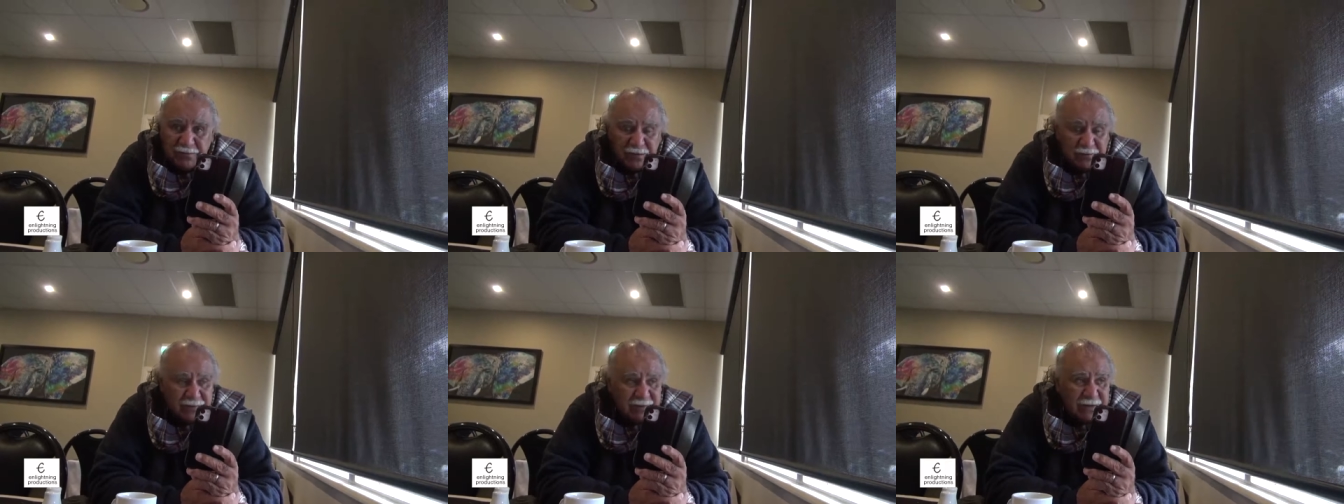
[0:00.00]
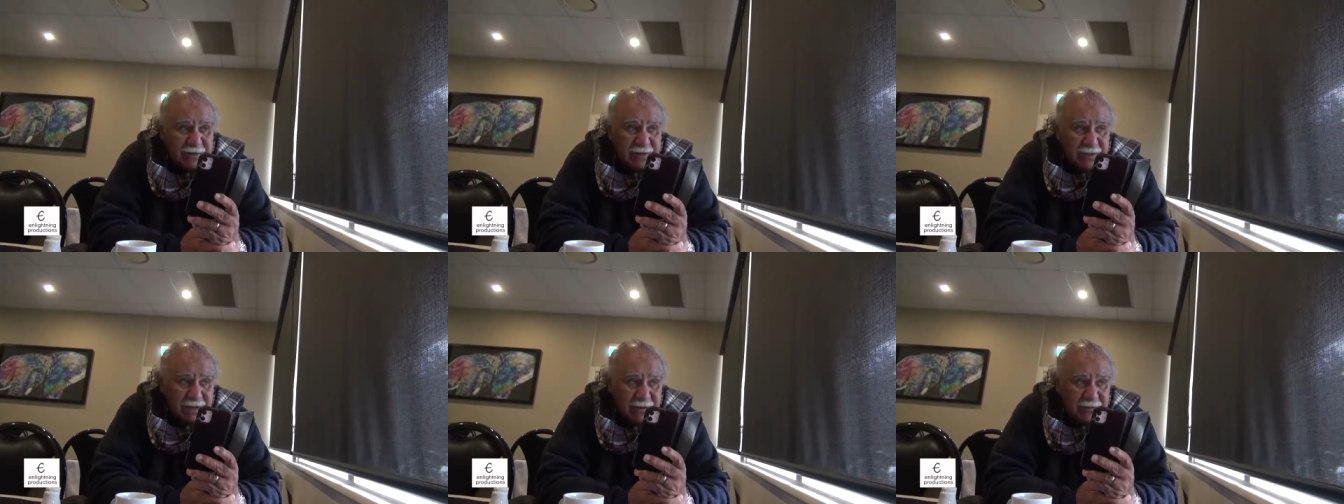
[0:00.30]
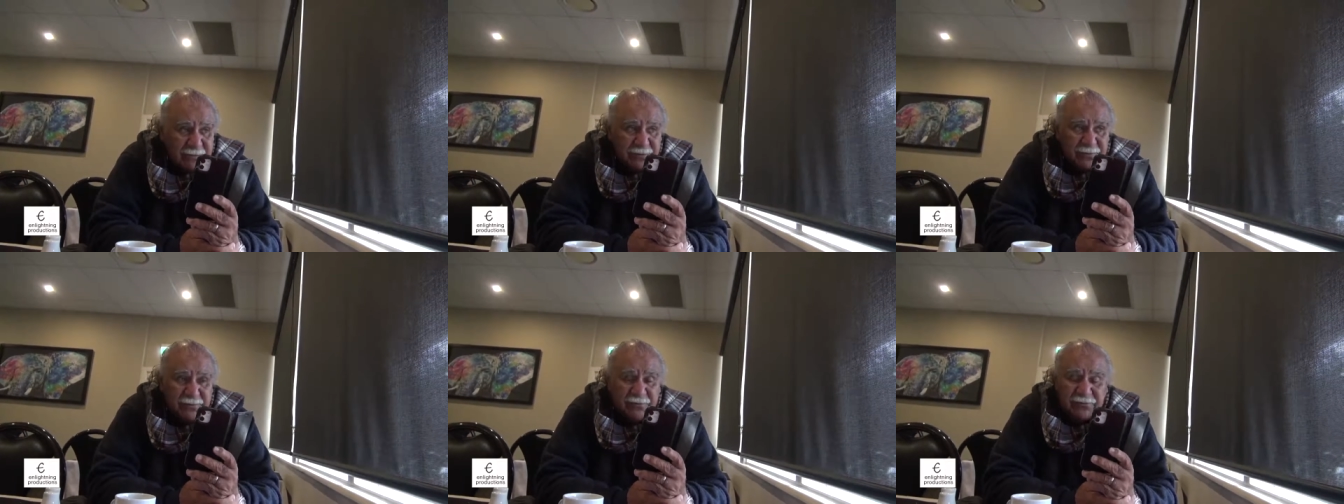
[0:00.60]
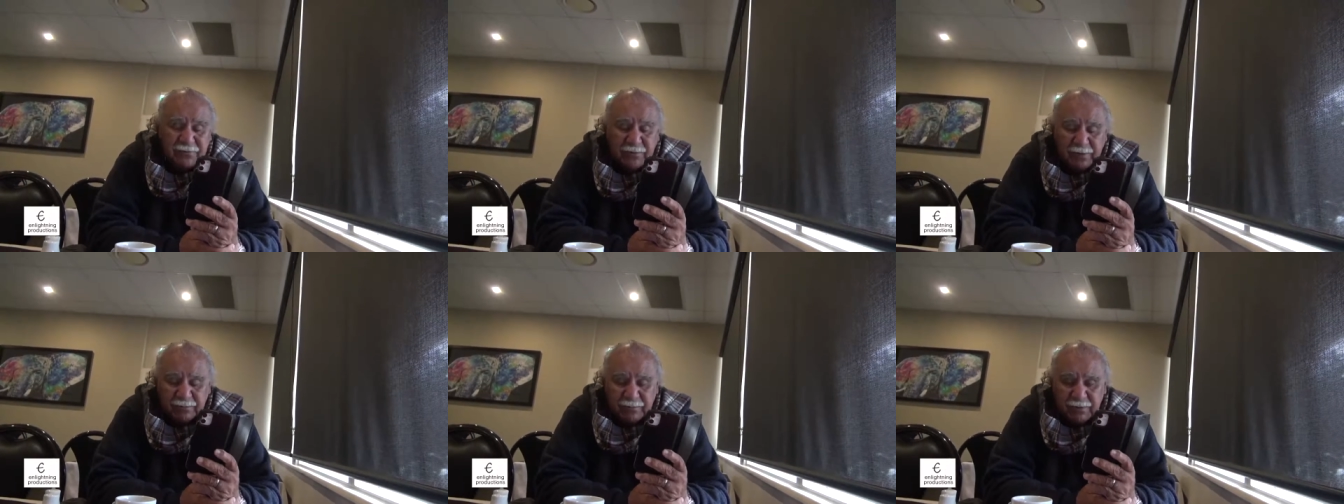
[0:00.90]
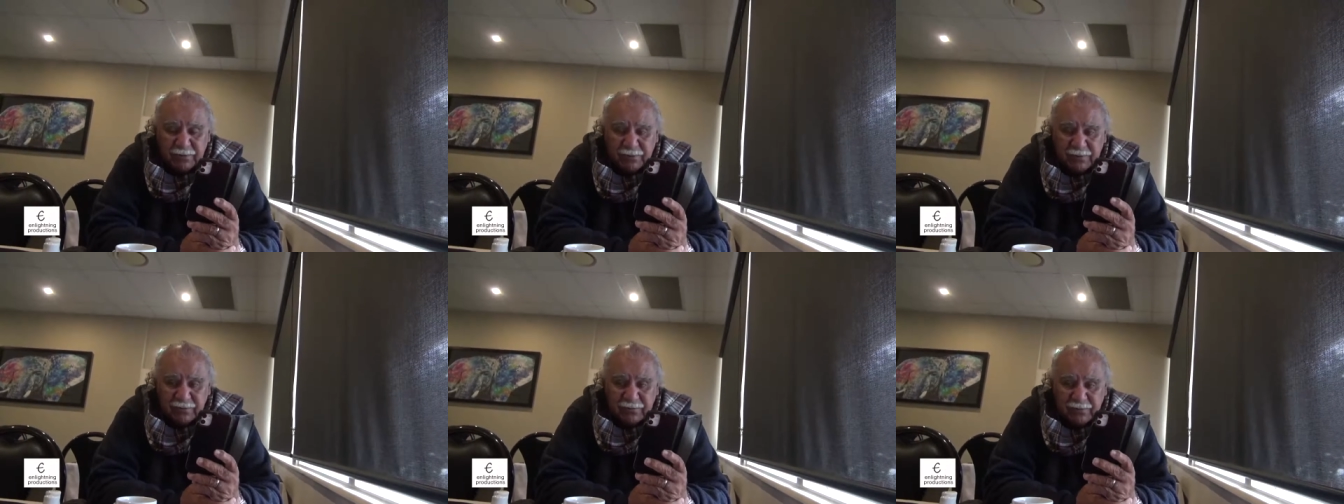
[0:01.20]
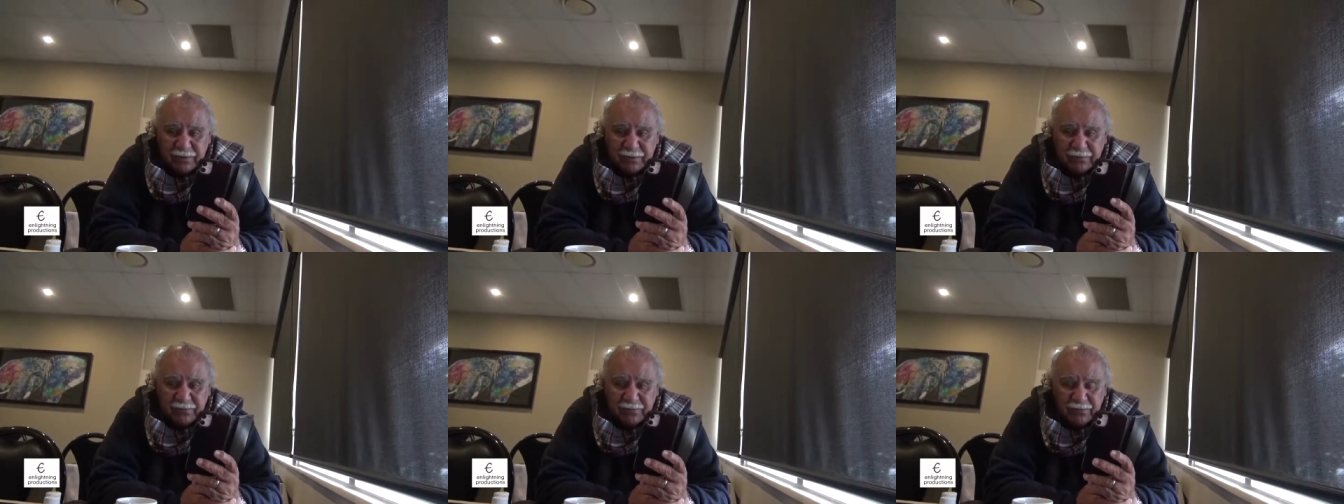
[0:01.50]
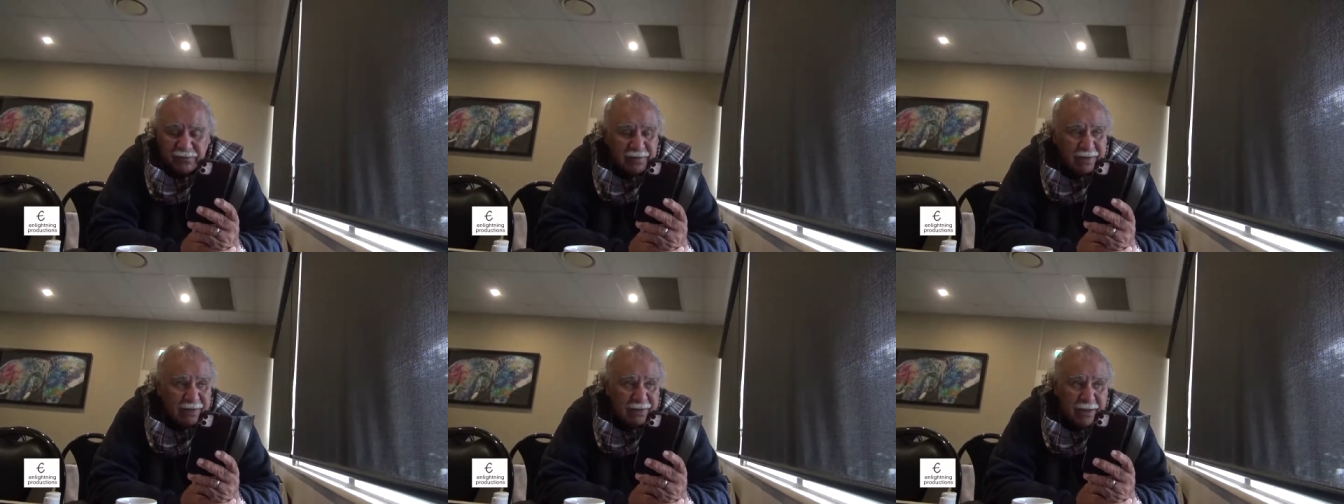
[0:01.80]
they see kangaroos trapped in these
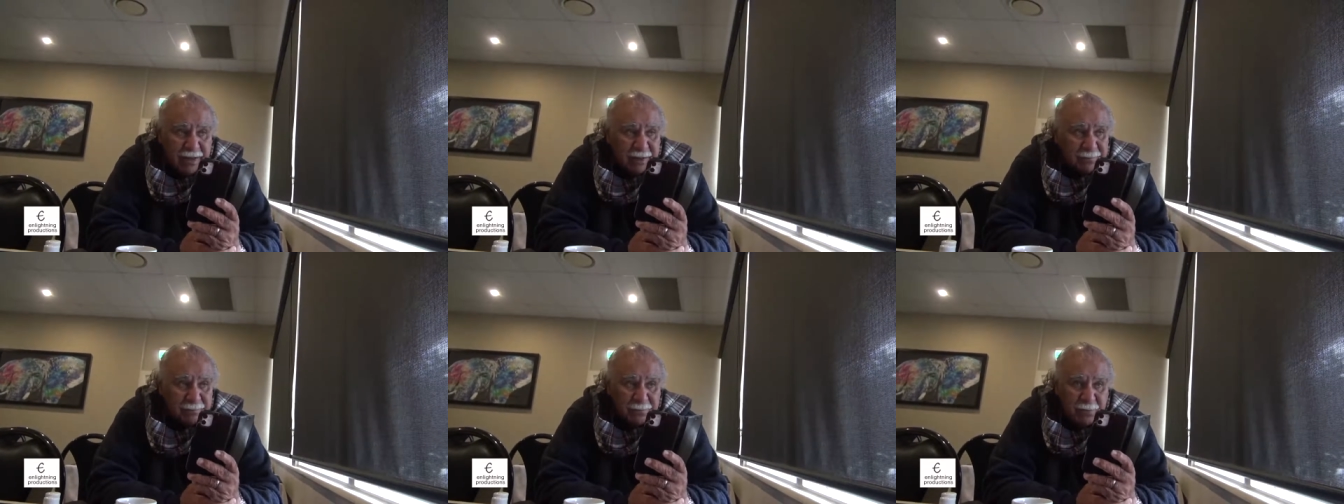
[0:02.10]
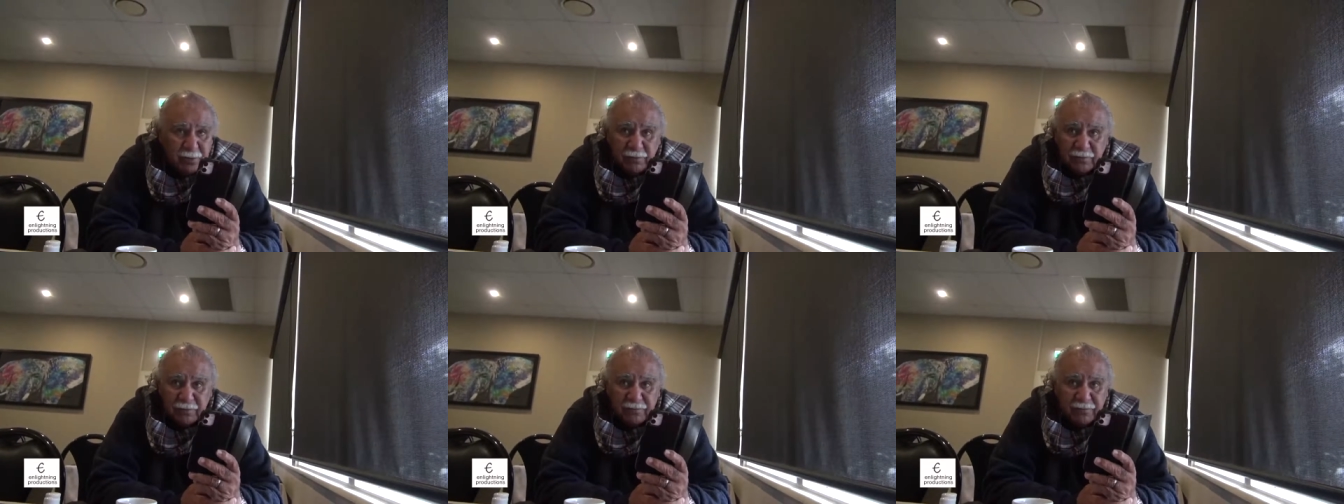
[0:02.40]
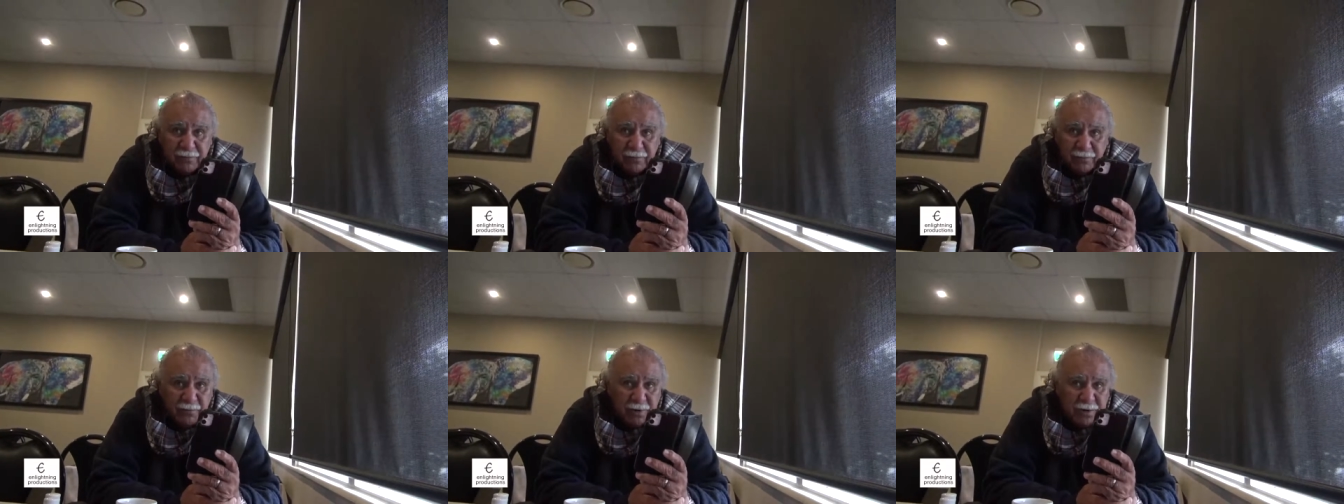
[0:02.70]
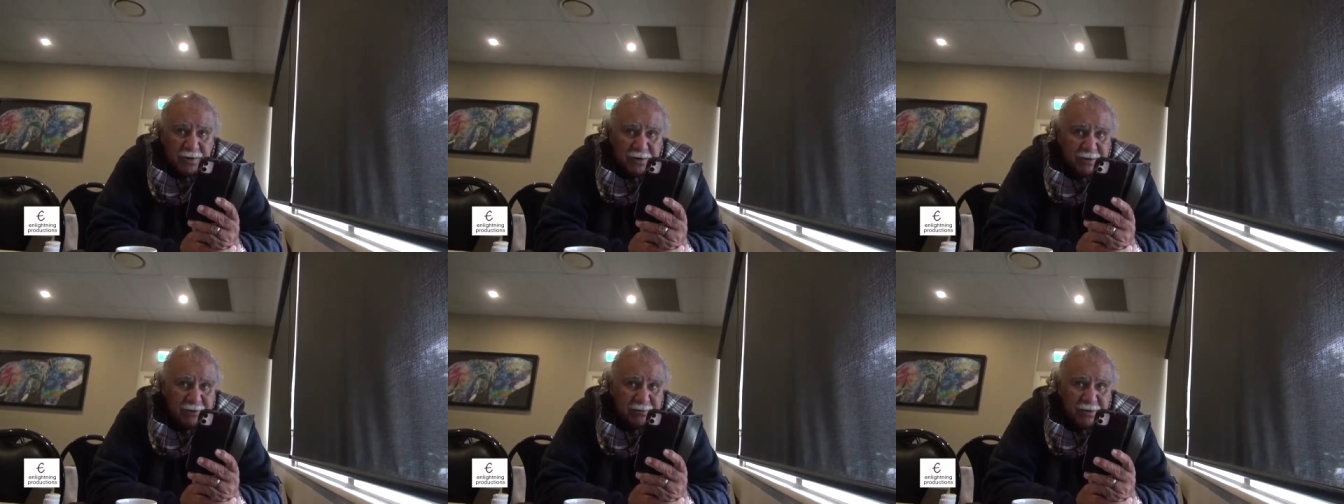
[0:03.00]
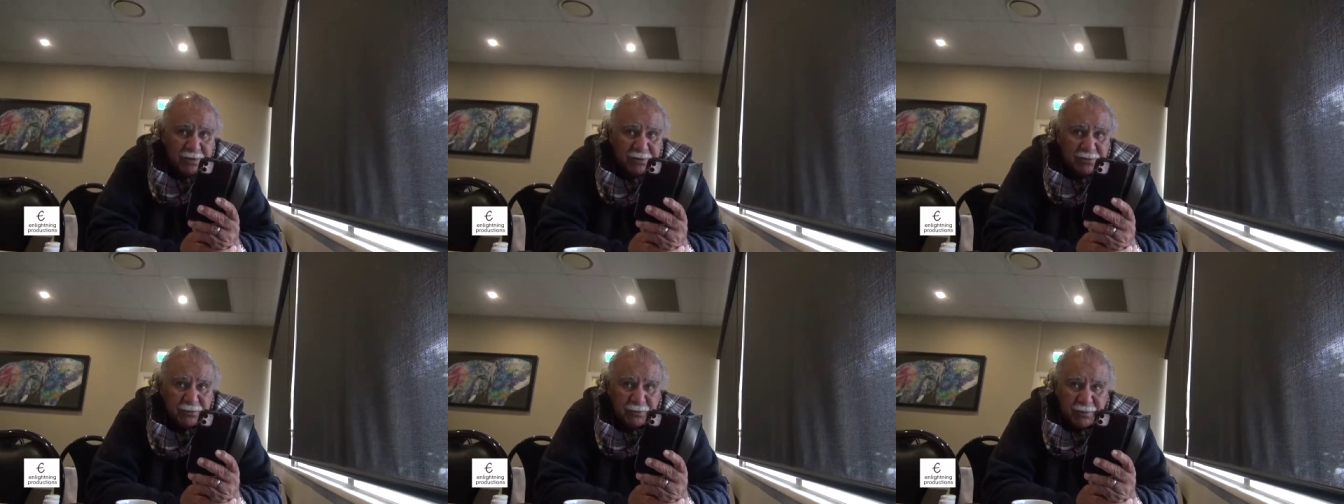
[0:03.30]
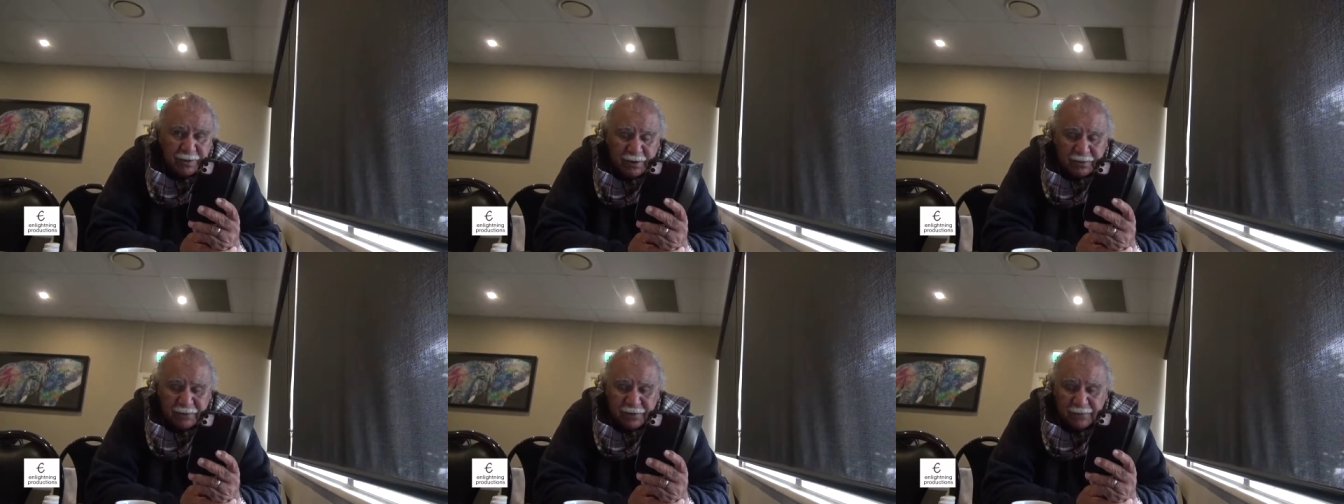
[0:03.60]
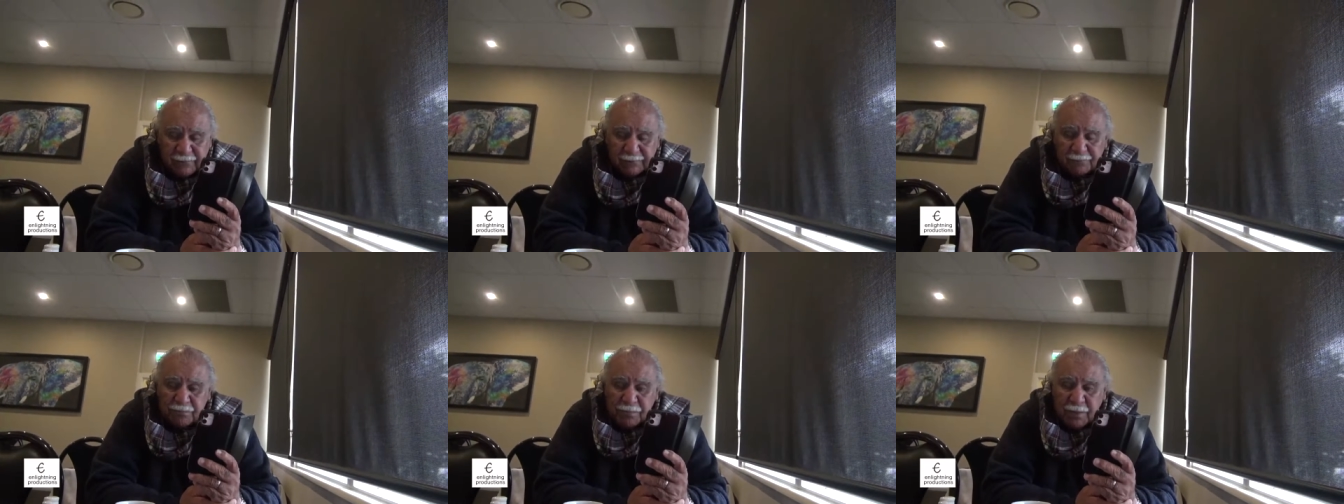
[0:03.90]
fences, they can't move from one area to another.